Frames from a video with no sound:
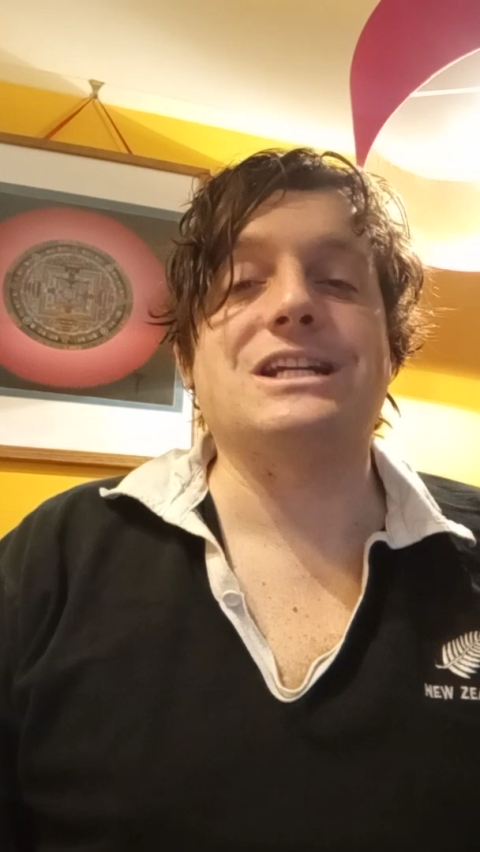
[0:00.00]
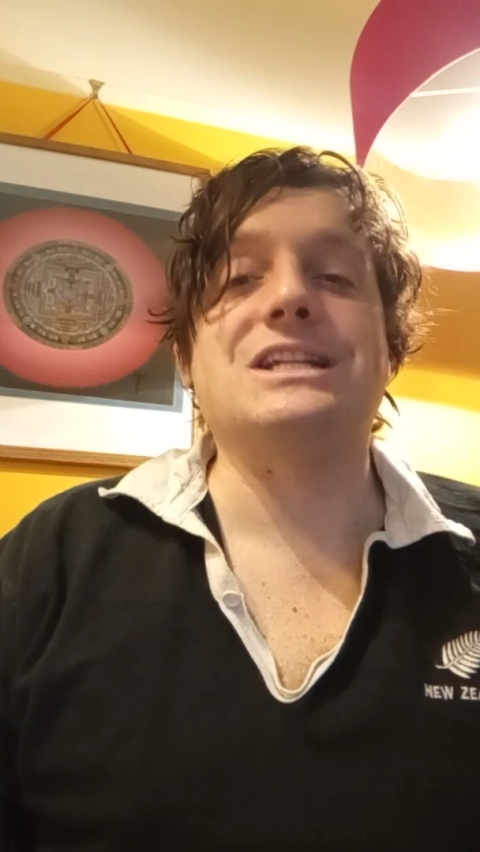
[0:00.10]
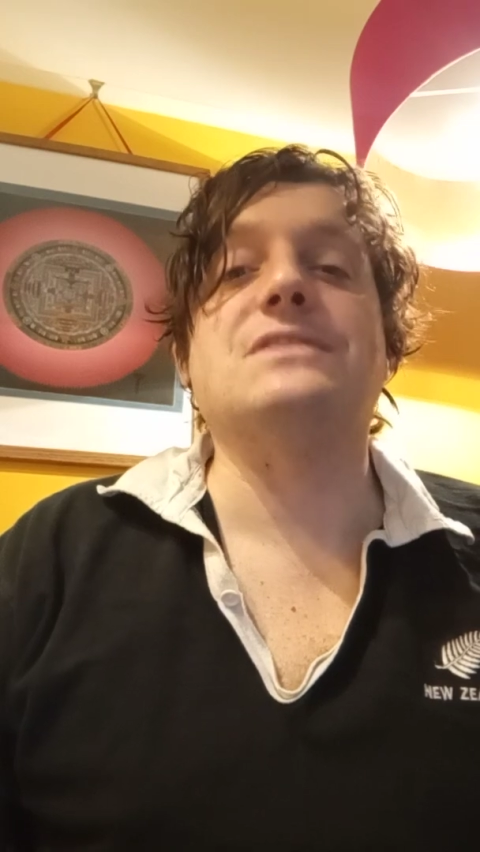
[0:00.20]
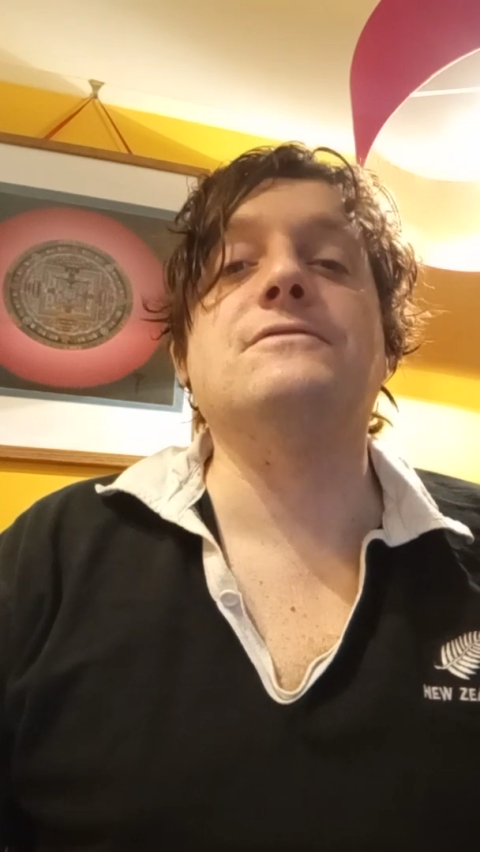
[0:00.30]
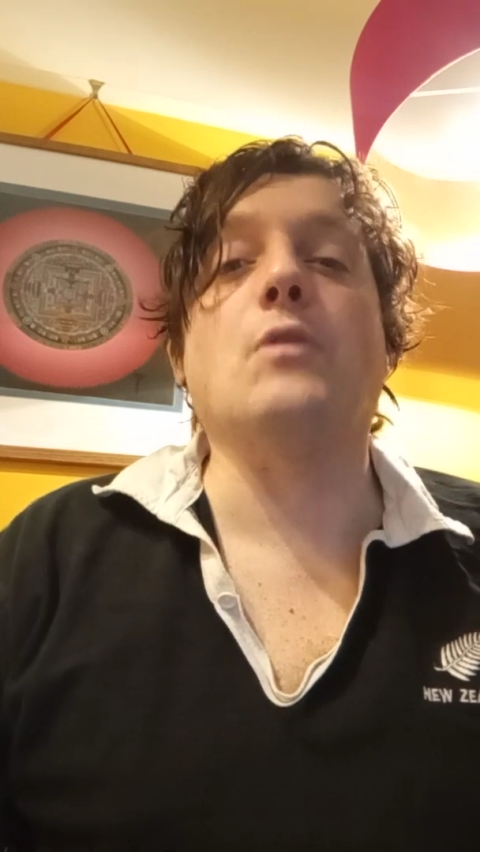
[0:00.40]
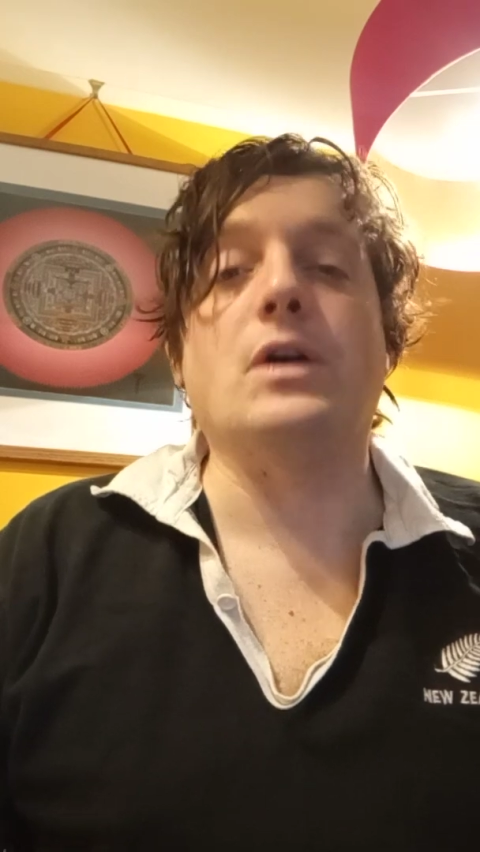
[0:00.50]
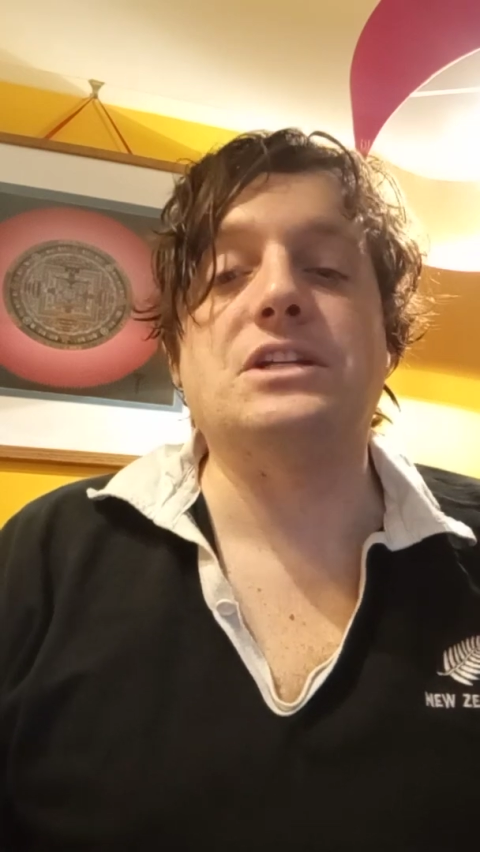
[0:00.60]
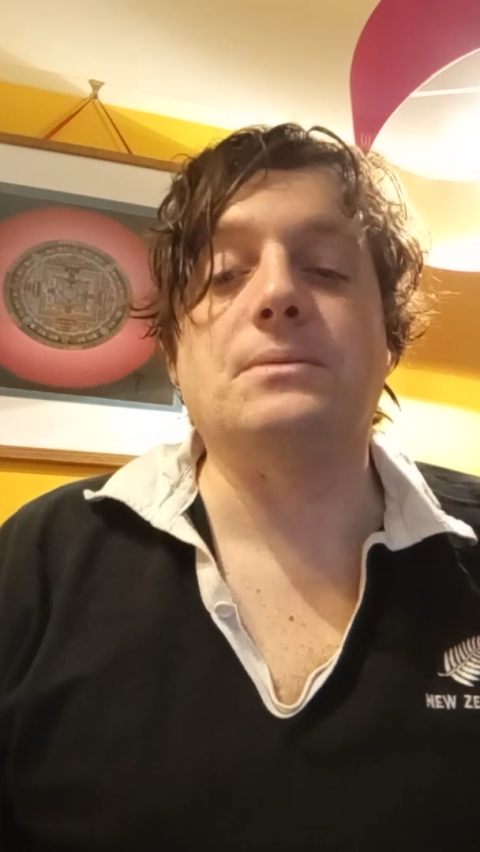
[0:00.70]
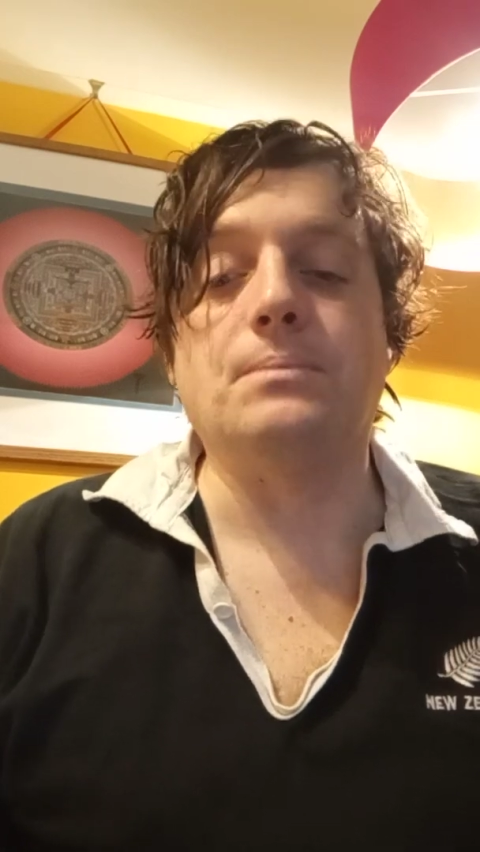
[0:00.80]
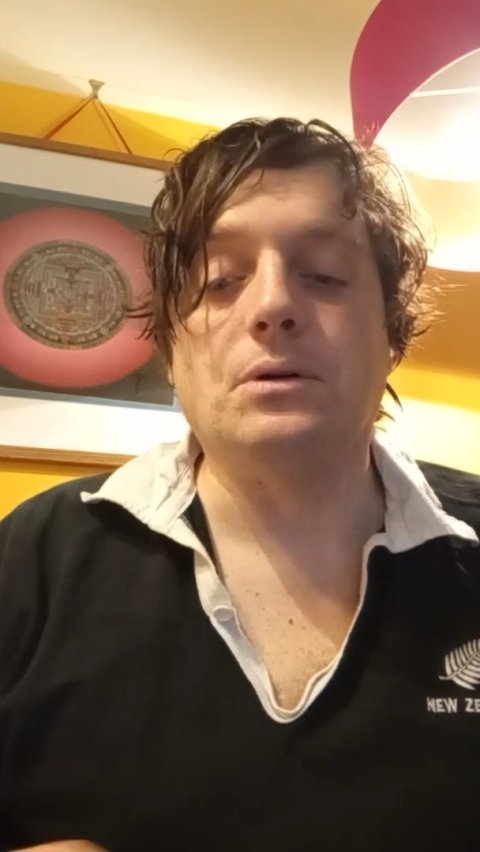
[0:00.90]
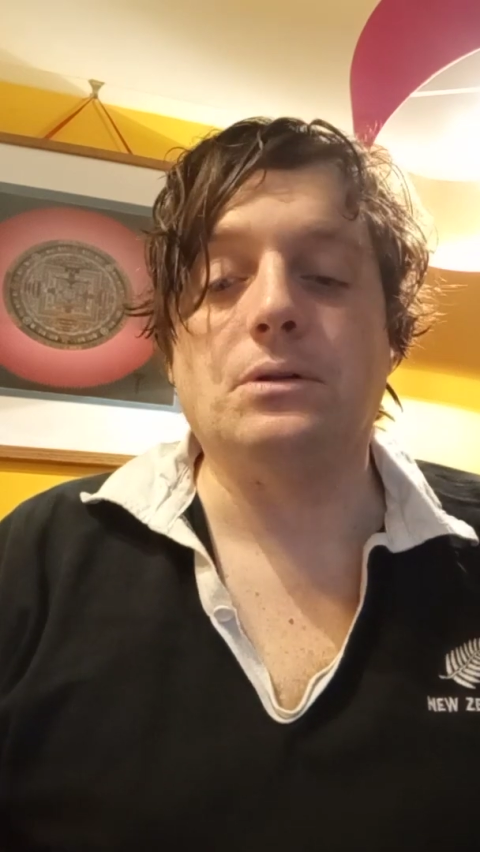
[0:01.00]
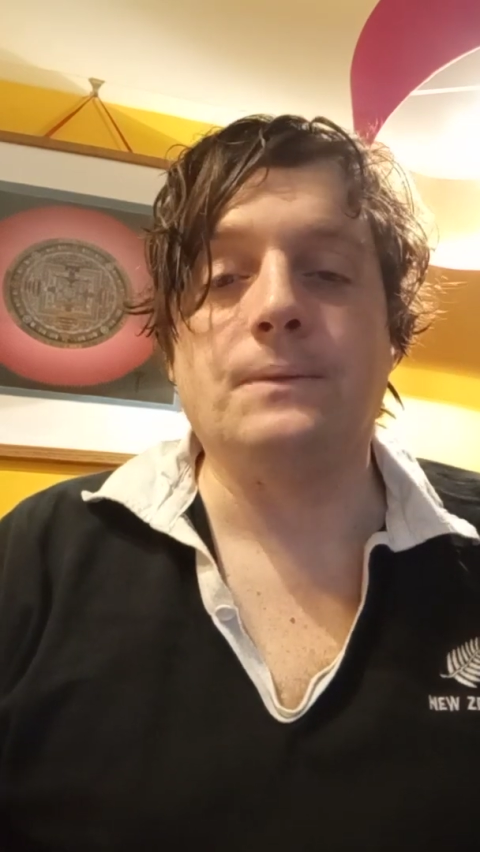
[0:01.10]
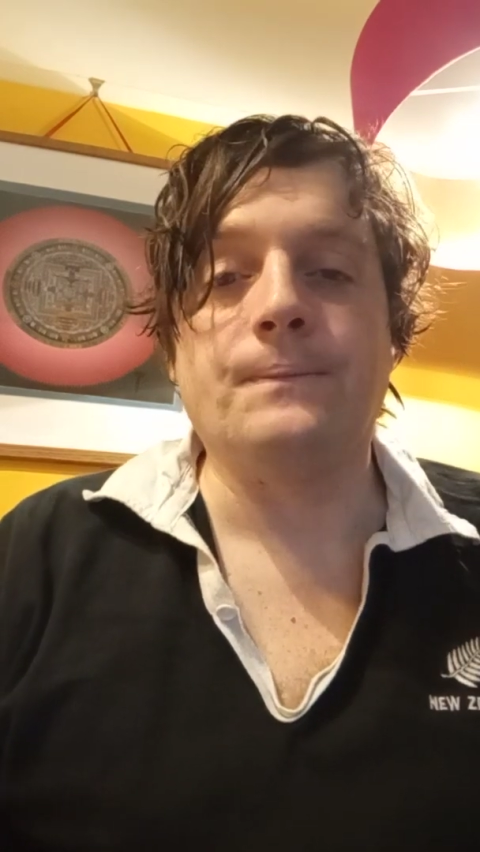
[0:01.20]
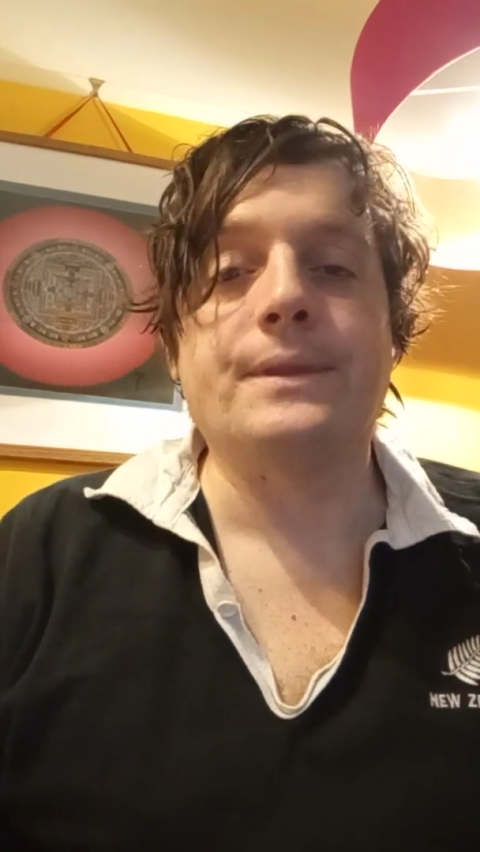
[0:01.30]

is voidable.